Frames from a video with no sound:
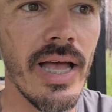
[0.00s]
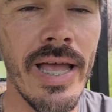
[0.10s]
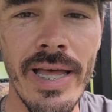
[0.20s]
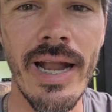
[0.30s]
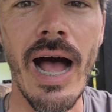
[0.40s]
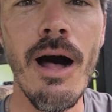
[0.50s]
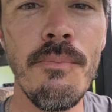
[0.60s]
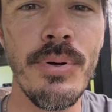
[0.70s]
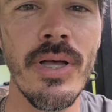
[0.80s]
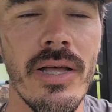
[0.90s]
And I'll
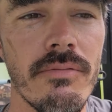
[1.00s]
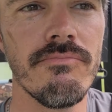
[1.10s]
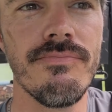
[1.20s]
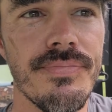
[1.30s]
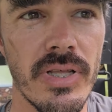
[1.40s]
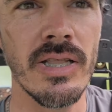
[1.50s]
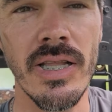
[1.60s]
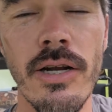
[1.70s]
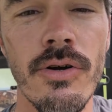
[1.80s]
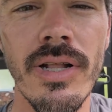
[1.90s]
put
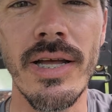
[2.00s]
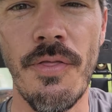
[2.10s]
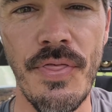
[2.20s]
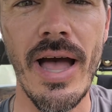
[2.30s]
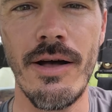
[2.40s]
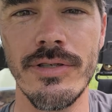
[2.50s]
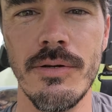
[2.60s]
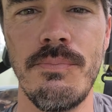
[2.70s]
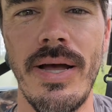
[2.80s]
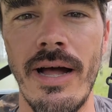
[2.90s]
literally
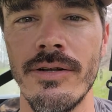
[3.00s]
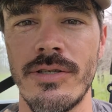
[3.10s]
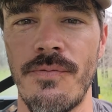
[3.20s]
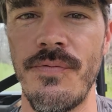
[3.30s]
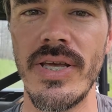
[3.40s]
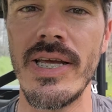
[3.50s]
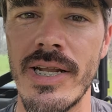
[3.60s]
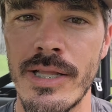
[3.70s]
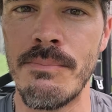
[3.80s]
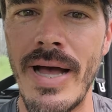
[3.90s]
1,000 pounds of feed
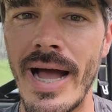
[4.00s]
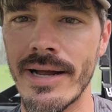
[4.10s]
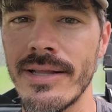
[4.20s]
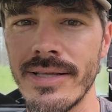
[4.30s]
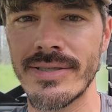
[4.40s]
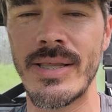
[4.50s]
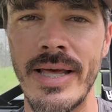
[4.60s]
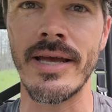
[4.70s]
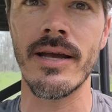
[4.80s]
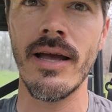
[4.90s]
in the back of this
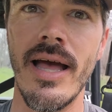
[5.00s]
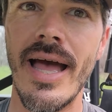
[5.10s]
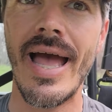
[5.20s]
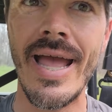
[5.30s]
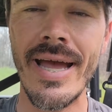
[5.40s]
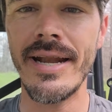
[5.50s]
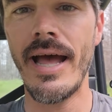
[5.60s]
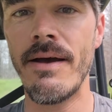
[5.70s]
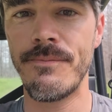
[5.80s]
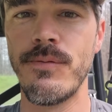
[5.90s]
thing and
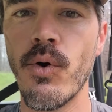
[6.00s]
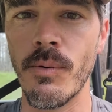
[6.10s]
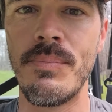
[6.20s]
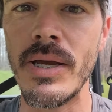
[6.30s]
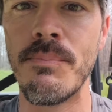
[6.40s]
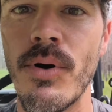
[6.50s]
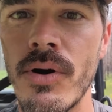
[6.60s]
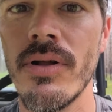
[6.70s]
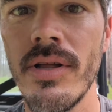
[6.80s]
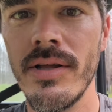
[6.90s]
have 4
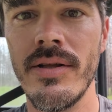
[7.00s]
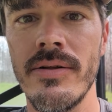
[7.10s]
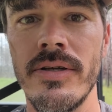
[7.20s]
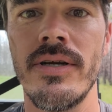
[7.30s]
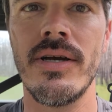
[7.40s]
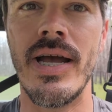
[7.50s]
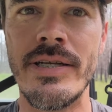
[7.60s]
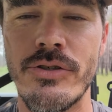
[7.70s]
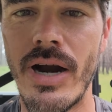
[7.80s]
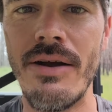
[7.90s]
people
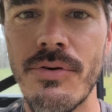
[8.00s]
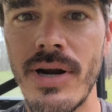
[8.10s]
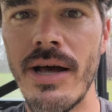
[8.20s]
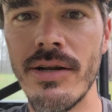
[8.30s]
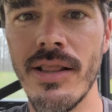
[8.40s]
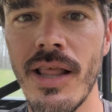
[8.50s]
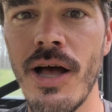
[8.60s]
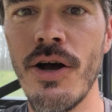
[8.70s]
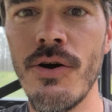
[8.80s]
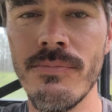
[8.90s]
and drive around in
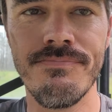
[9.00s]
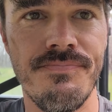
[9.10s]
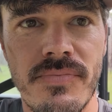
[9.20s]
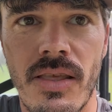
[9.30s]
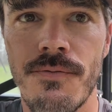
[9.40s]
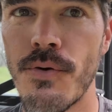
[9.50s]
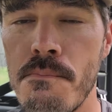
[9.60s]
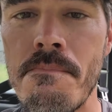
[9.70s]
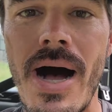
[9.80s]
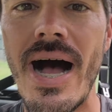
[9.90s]
low for
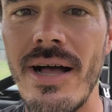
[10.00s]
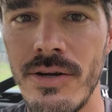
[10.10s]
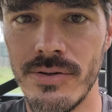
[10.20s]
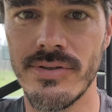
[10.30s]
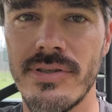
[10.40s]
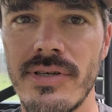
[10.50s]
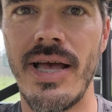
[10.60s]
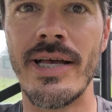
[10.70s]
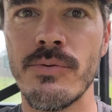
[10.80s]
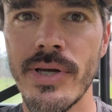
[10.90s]
miles
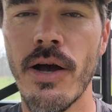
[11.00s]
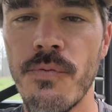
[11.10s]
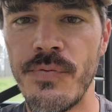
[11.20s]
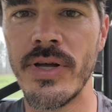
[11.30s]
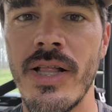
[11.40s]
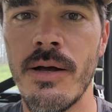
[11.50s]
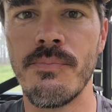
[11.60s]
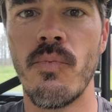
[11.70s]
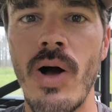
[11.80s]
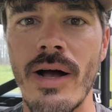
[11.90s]
as we go fill up
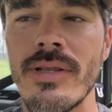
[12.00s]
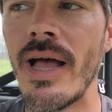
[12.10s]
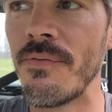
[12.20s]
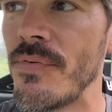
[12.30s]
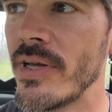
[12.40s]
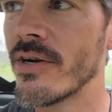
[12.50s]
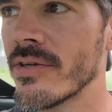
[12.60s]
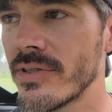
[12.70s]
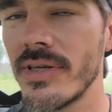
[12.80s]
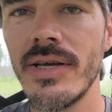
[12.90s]
wildlife feeders